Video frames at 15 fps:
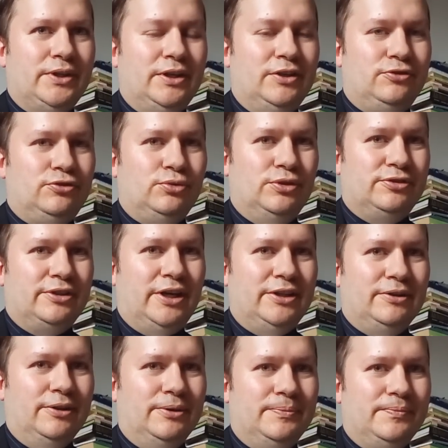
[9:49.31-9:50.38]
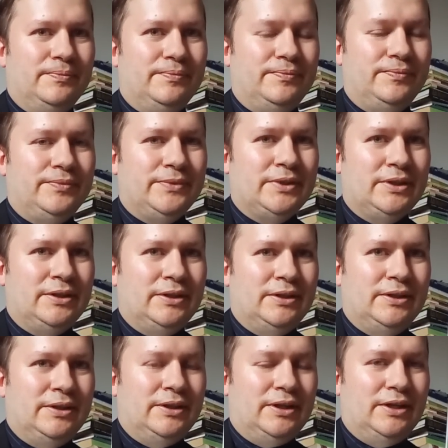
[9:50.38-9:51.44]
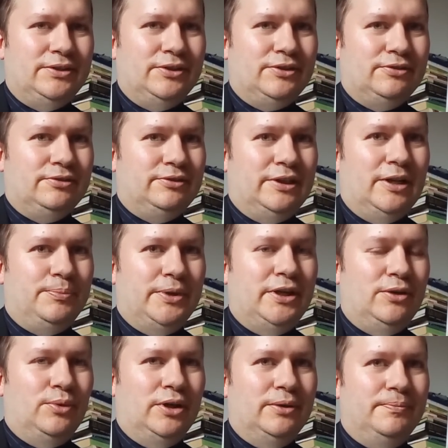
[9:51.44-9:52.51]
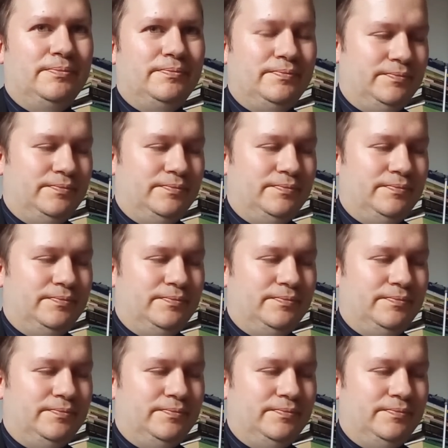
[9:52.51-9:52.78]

is suicidal, and it doesn't help anyone.